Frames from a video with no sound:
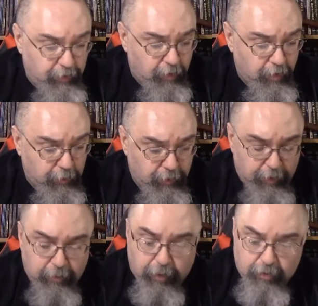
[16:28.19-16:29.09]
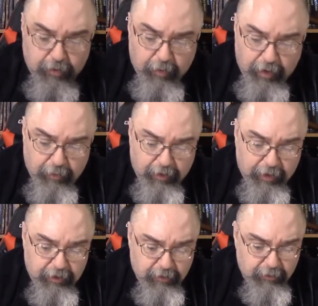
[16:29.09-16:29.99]
armor that burns away with
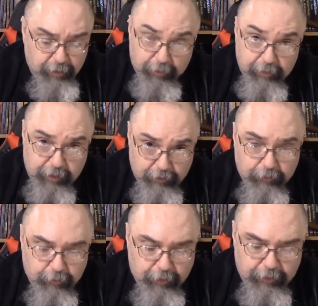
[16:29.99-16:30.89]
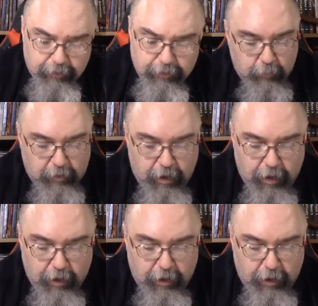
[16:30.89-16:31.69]
lasers, but it protects you from lasers.